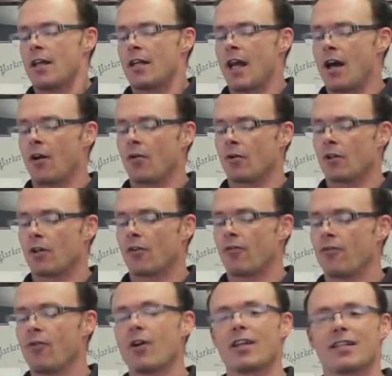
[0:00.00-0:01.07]
Now, your
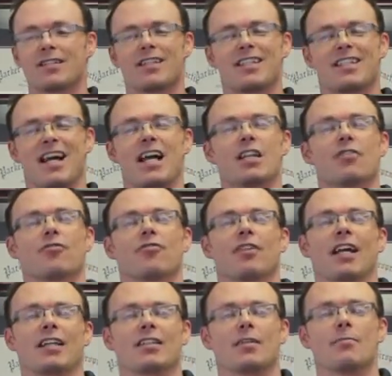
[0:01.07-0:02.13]
foot is designed to
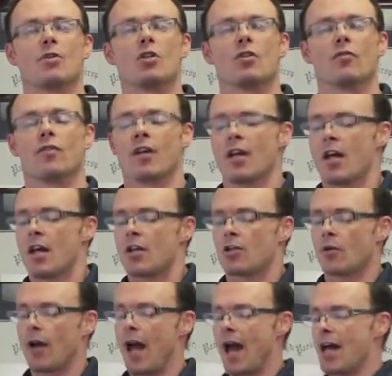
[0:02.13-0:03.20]
flex and move.
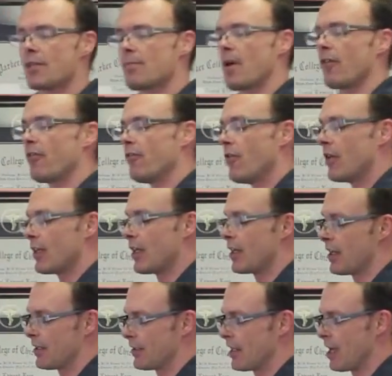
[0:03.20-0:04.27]
So as my foot
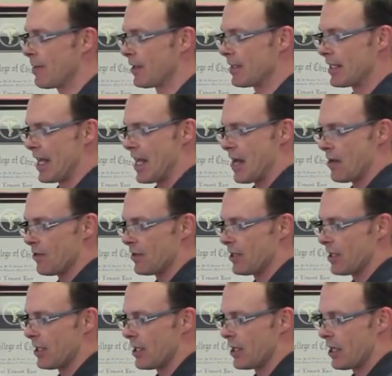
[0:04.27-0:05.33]
is coming down
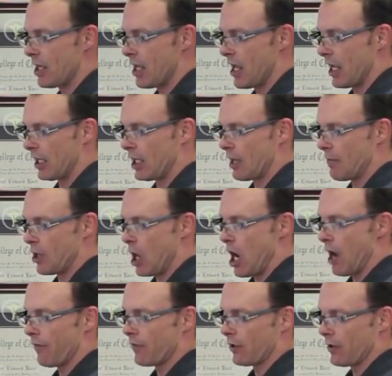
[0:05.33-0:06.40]
and coming
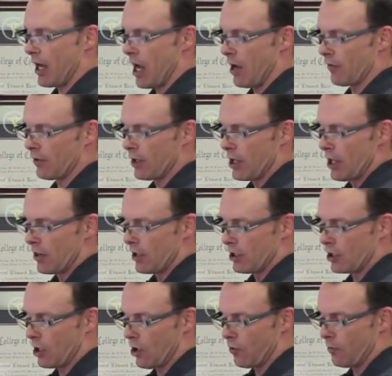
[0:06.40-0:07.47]
off the ground, the
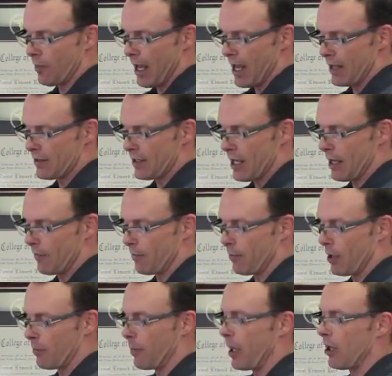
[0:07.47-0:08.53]
toe bends and it
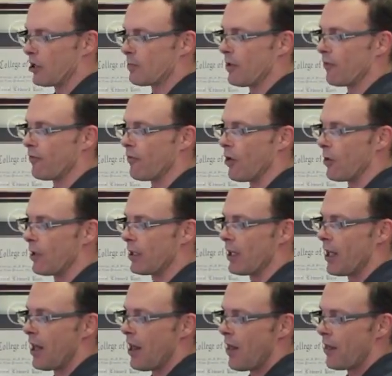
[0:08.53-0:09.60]
propels me forward,
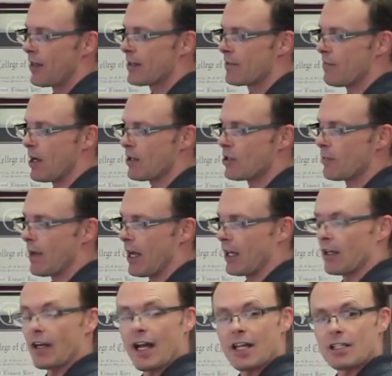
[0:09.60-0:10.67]
this muscle back
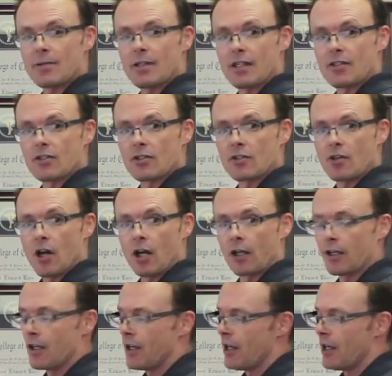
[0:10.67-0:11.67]
here has to be nice and strong.